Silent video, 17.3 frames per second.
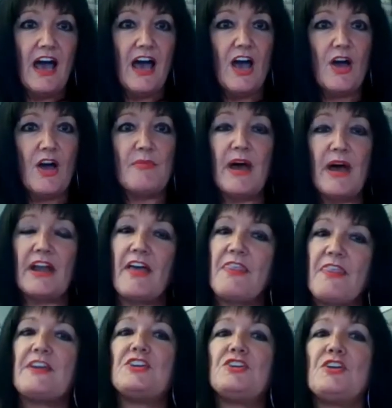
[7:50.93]
um, and i
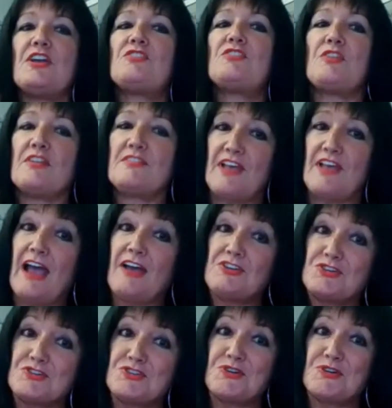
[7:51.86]
think it's, it's how
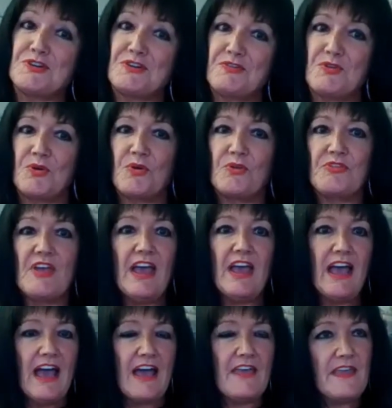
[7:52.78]
you do it of course
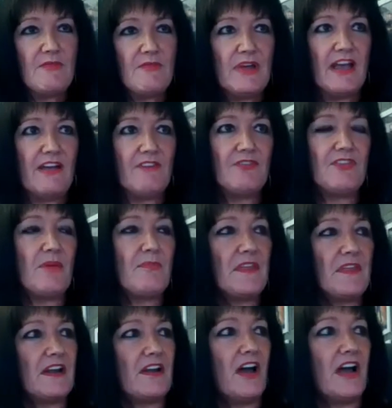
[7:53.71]
and then we have
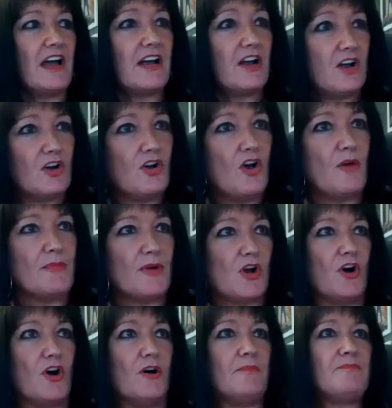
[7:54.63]
something like
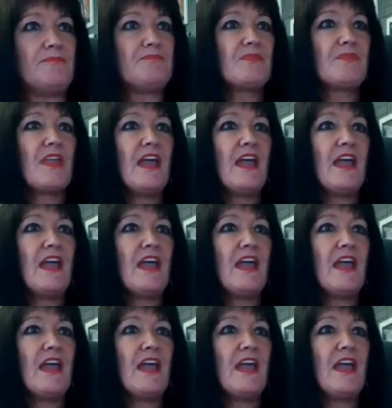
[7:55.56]
comic-con